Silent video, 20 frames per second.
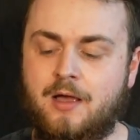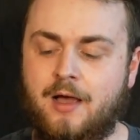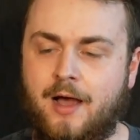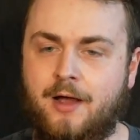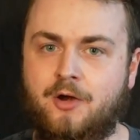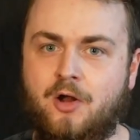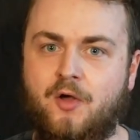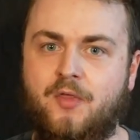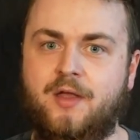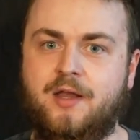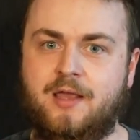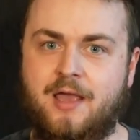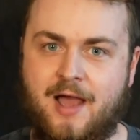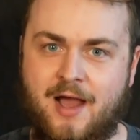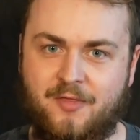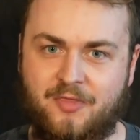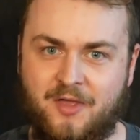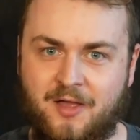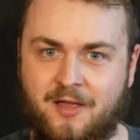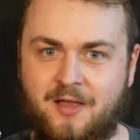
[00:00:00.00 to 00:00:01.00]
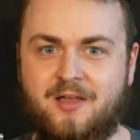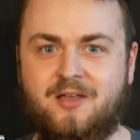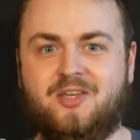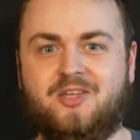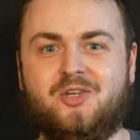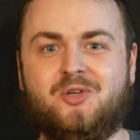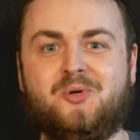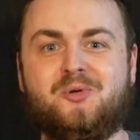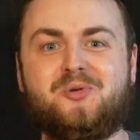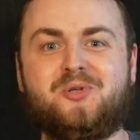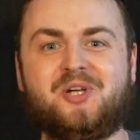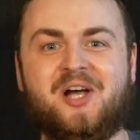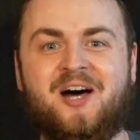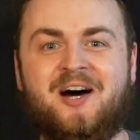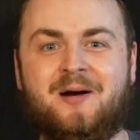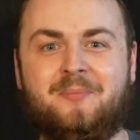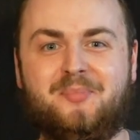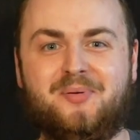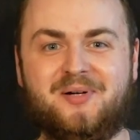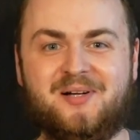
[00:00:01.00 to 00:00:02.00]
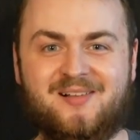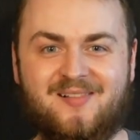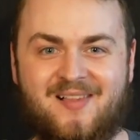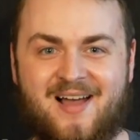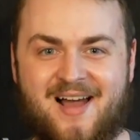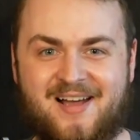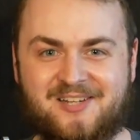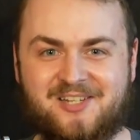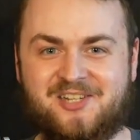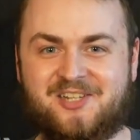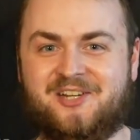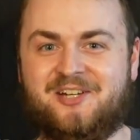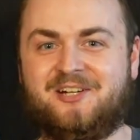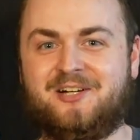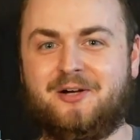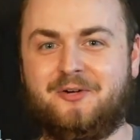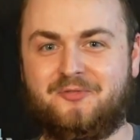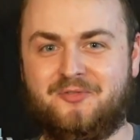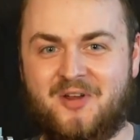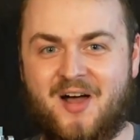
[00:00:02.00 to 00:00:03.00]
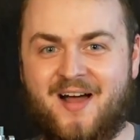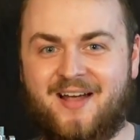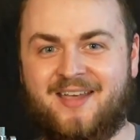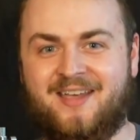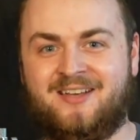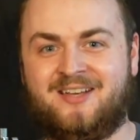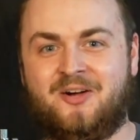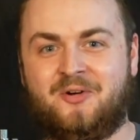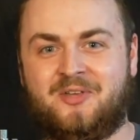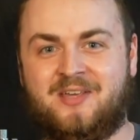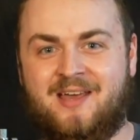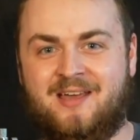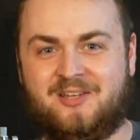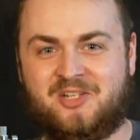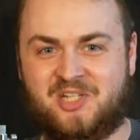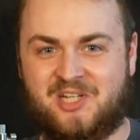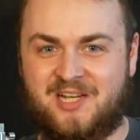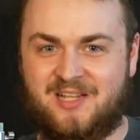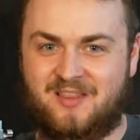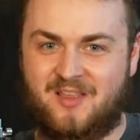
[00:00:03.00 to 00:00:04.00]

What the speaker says: I know that he had the huge up last year of knocking out Gaethje,